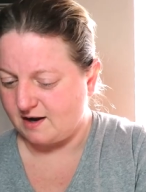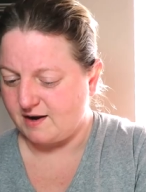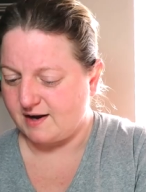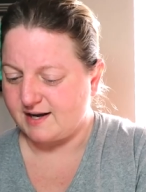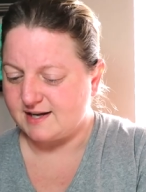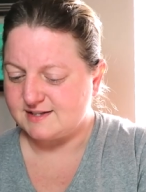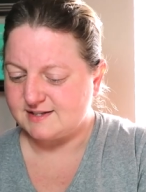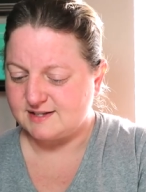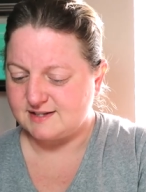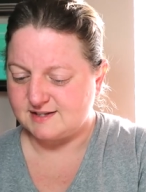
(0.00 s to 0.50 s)
I
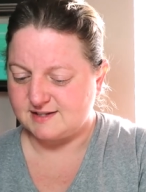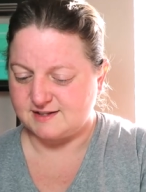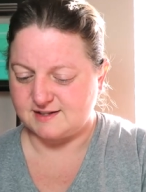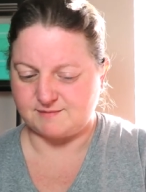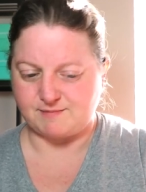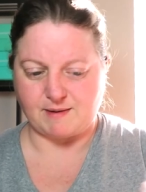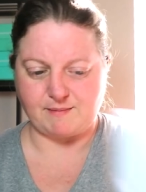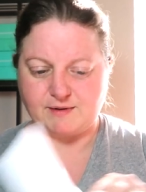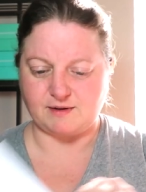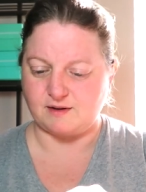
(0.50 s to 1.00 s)
guess this is
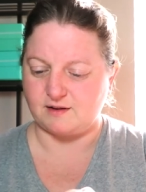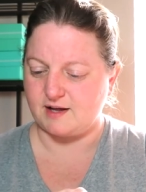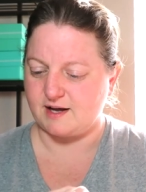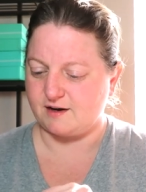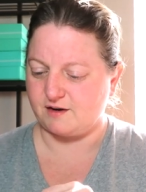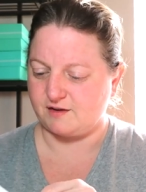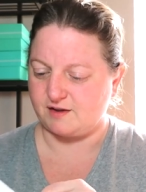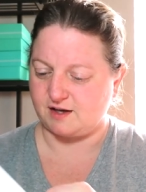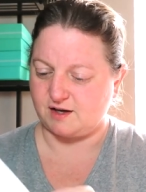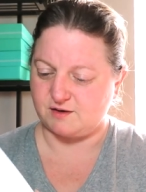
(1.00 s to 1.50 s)
maybe the
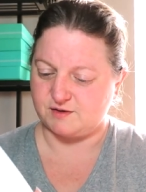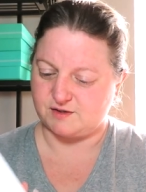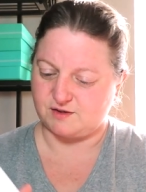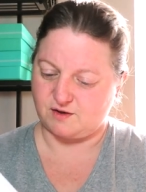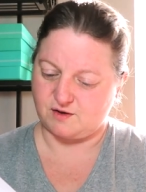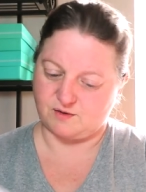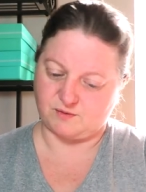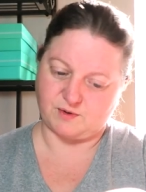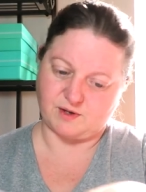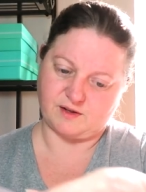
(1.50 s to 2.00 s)
letter that goes
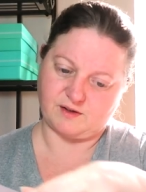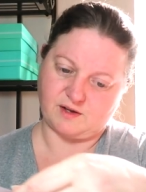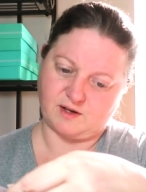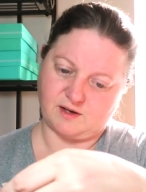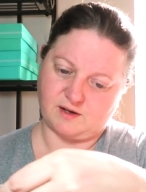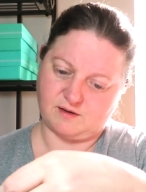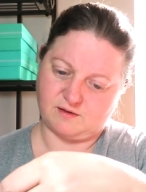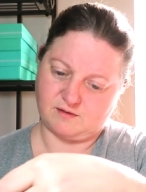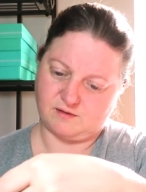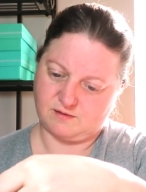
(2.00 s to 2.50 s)
along with
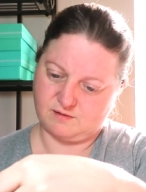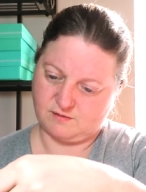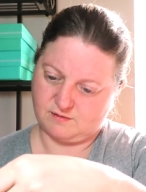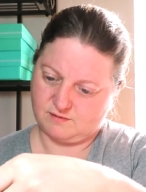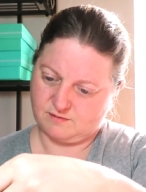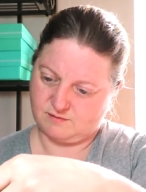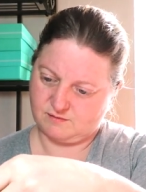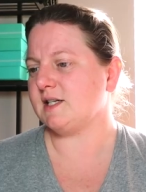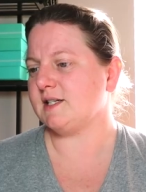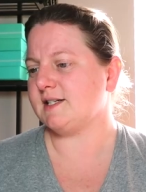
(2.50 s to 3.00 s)
it. It
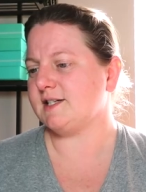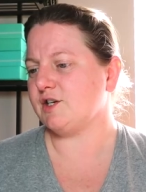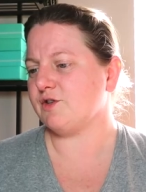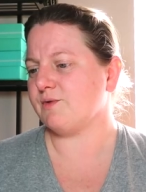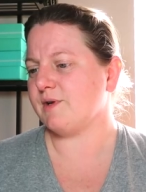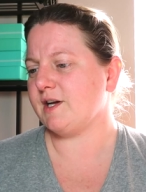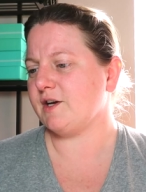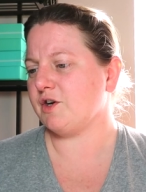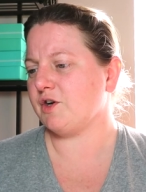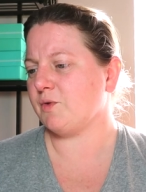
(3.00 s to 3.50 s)
says, Dear
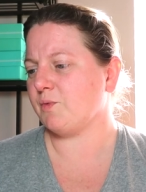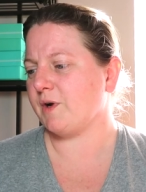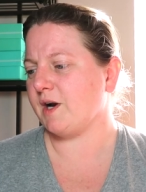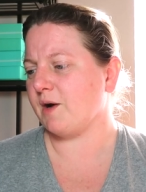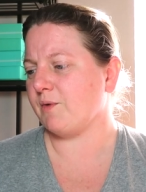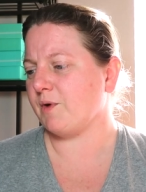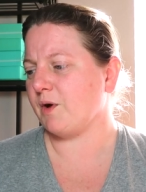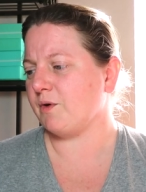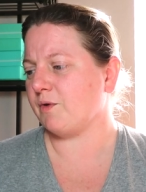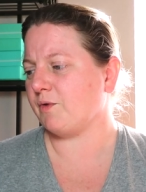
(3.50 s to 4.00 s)
reader, when
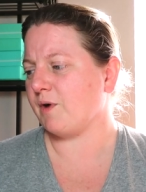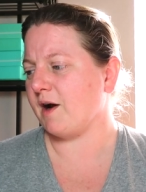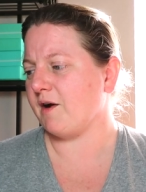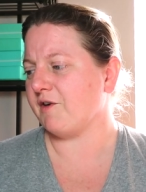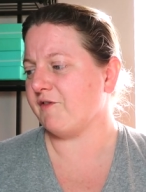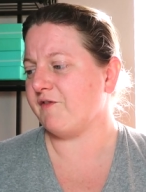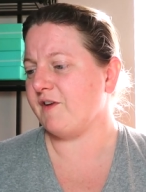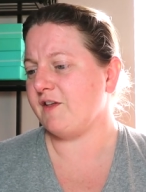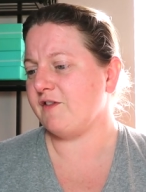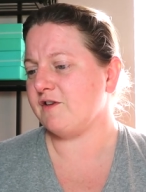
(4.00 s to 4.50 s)
I wrote Crown
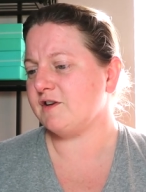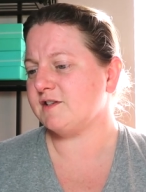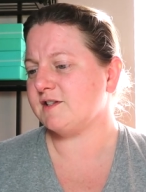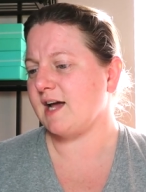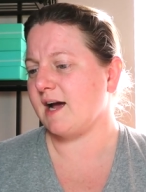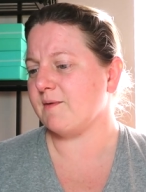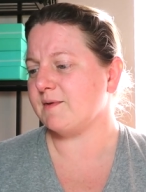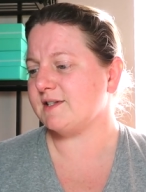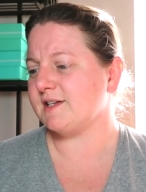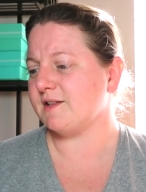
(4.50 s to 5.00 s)
of Feathers,
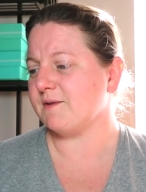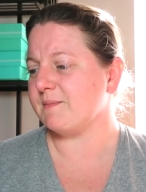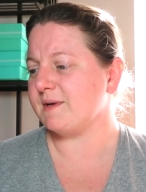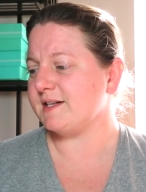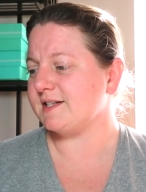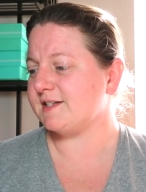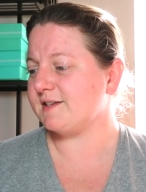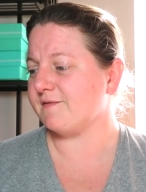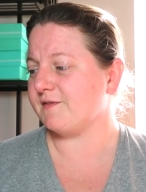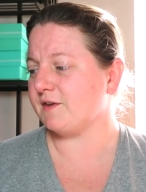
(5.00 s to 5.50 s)
I was in the
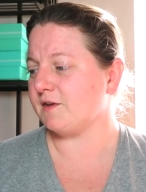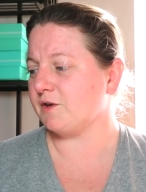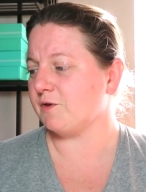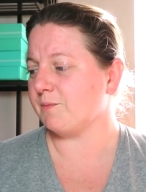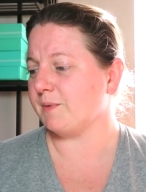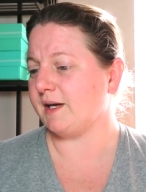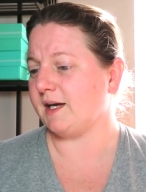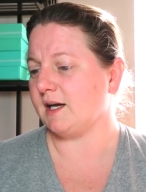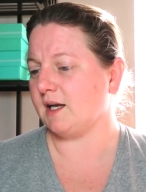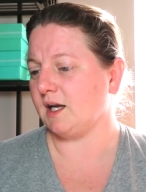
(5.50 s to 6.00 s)
midst of a new
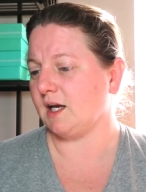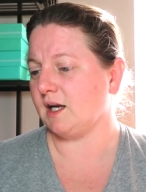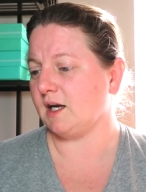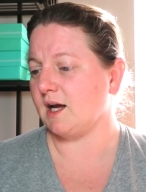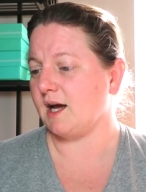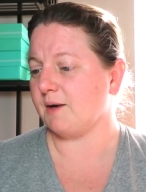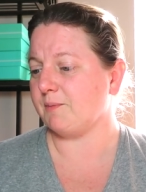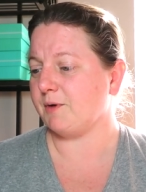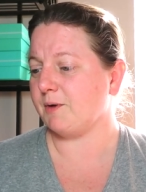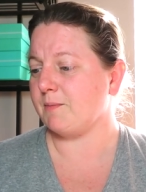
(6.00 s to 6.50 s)
beginning.
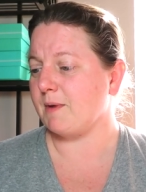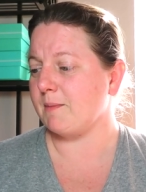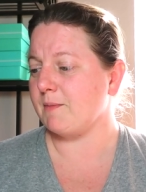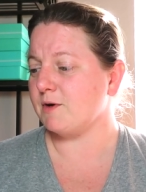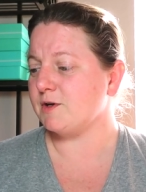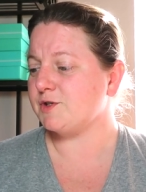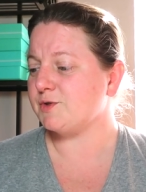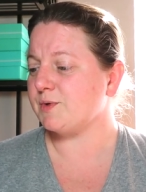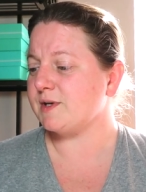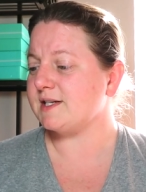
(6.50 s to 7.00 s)
I'd put my
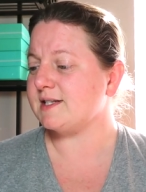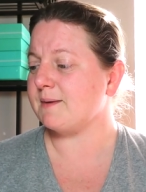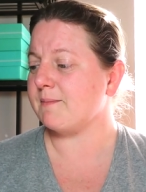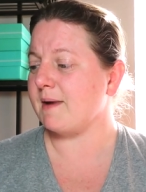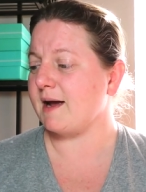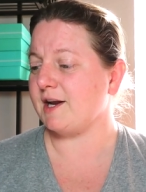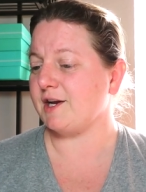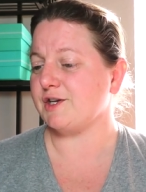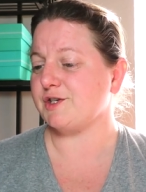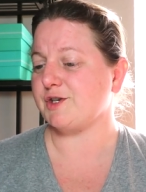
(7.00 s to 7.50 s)
most recent
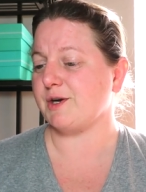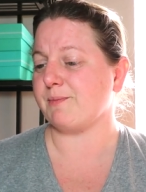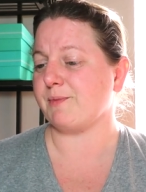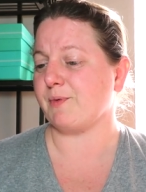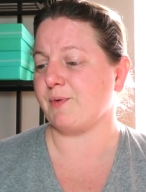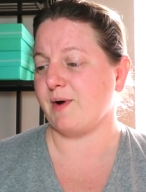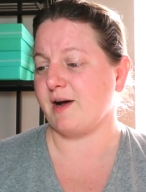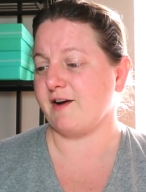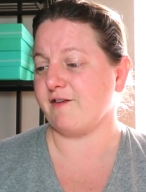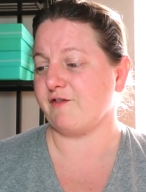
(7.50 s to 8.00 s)
manuscript
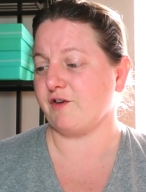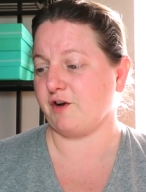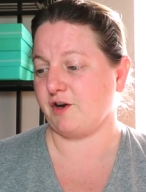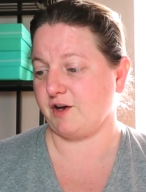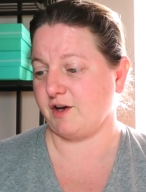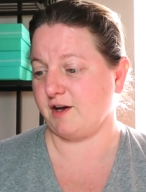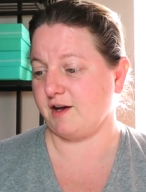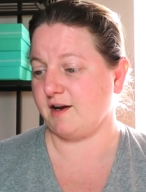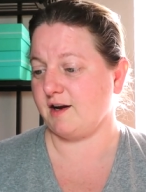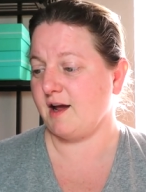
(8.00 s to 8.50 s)
away for
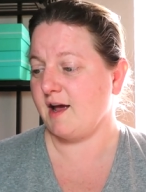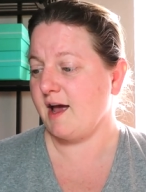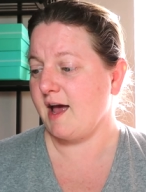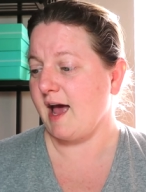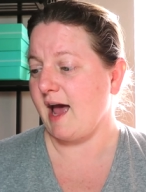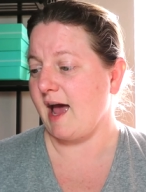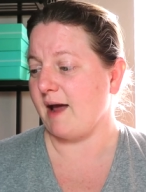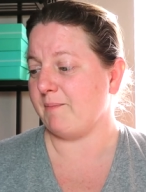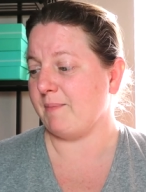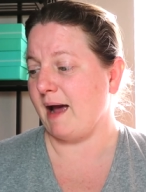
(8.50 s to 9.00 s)
good,
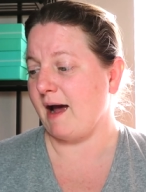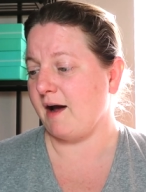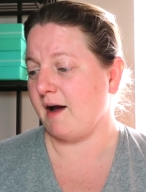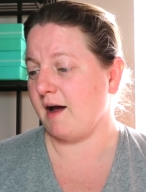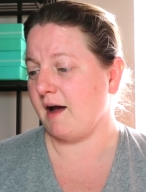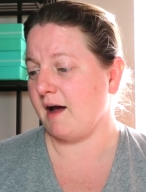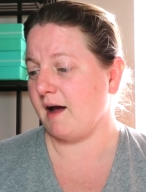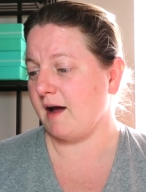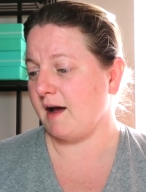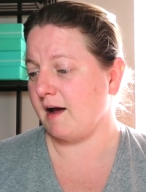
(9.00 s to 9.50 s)
had
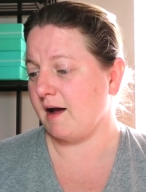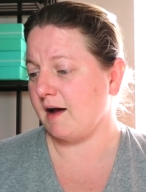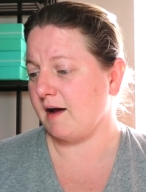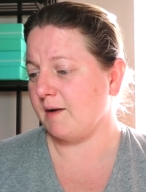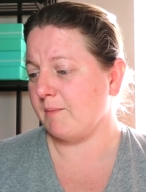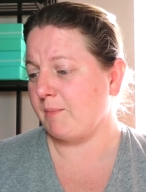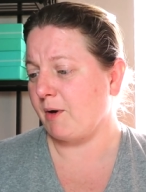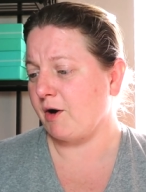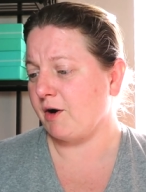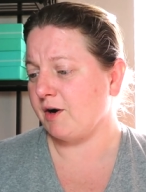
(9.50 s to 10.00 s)

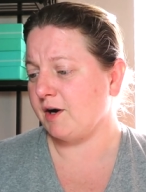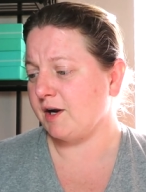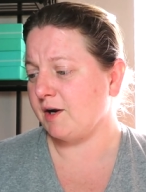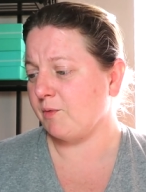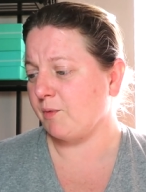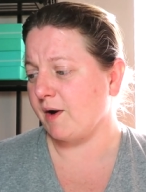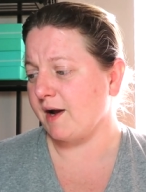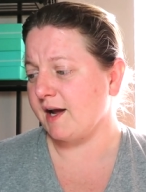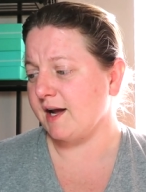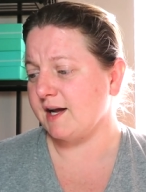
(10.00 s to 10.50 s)
parted
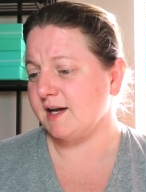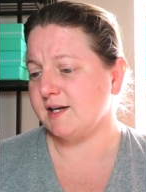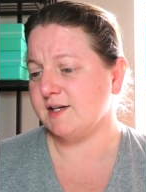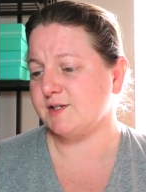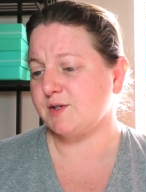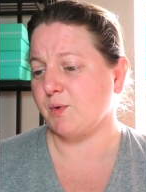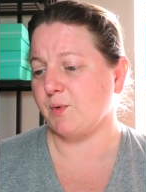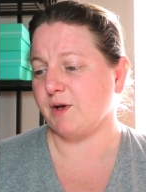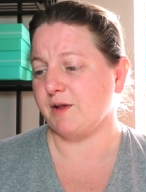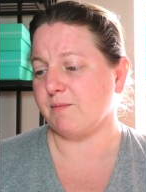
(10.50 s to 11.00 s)

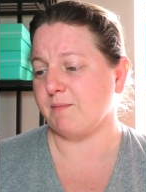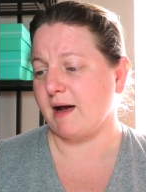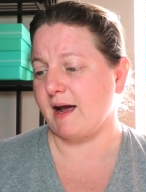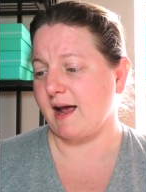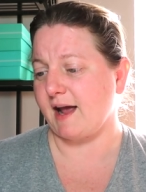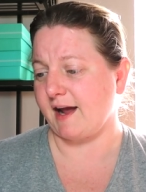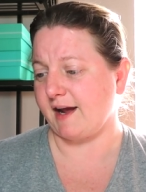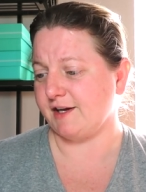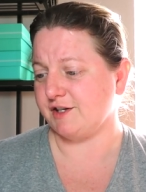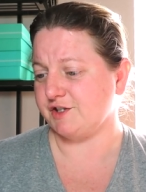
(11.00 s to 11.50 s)
ways with
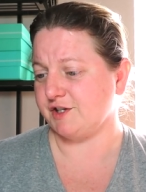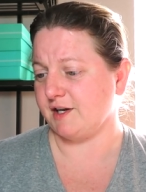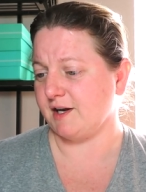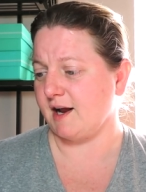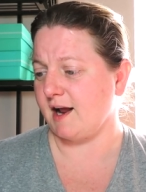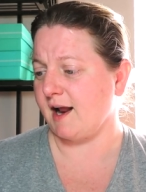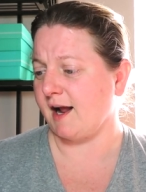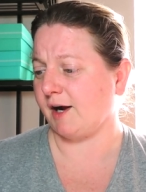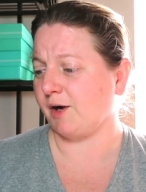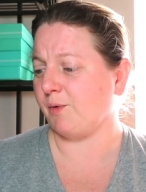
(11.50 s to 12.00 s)
my agent,
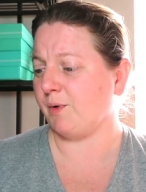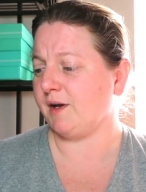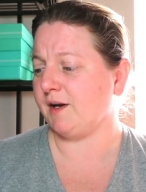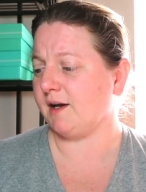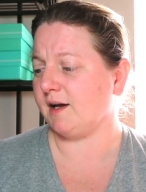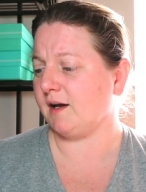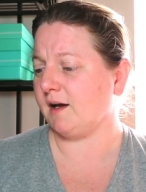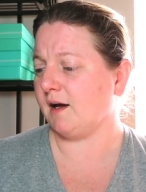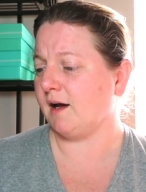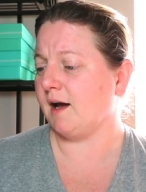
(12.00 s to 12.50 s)
and had
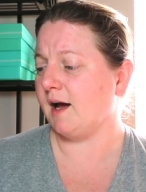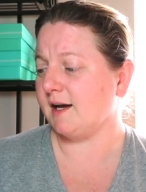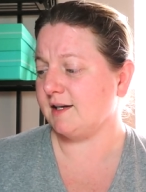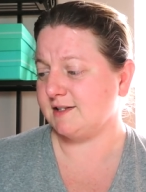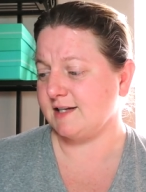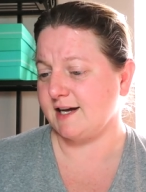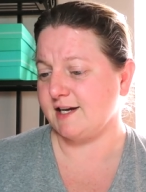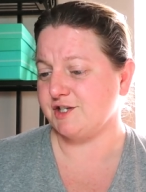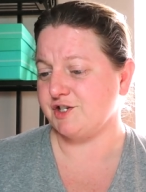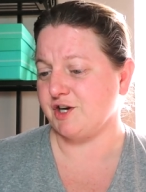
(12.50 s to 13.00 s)
quit a
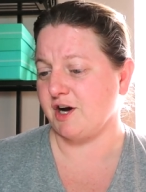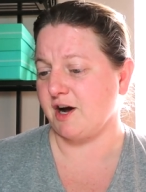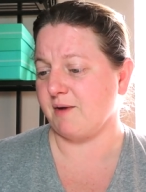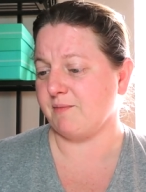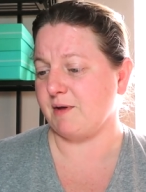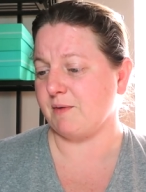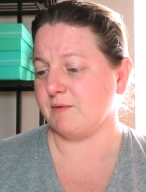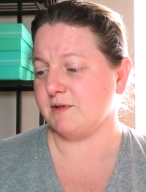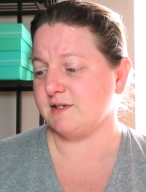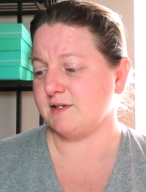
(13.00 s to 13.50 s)
day job
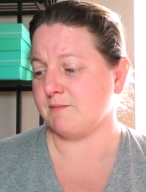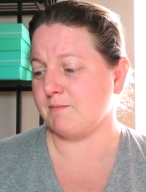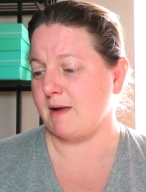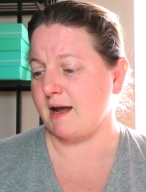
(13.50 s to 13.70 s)
that was